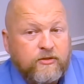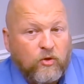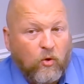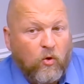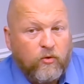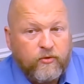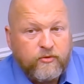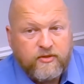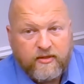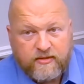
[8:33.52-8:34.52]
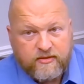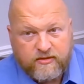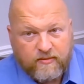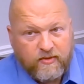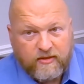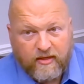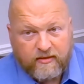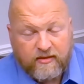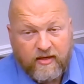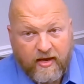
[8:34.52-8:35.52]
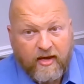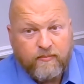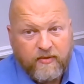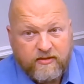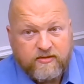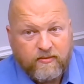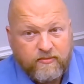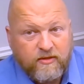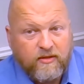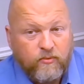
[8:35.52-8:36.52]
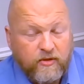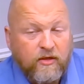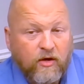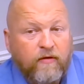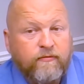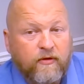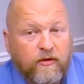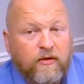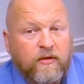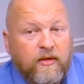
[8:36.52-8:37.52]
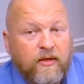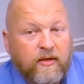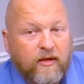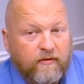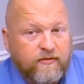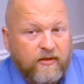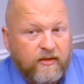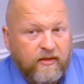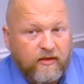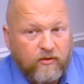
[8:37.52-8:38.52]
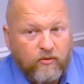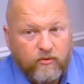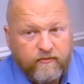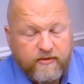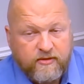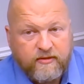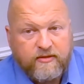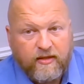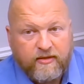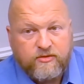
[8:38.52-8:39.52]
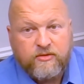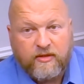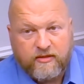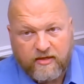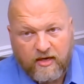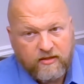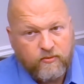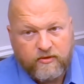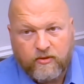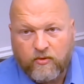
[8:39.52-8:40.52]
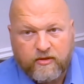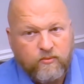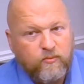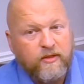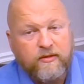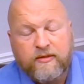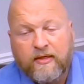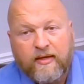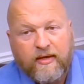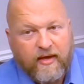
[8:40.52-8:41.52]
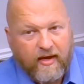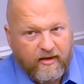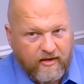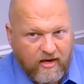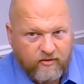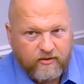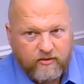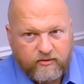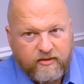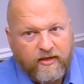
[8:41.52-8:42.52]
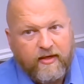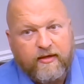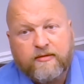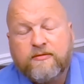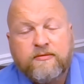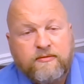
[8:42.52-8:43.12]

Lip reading: So all those things are something that can be something that we can offer if they get a hold of us and tell us exactly what they're working with and how they're looking at it.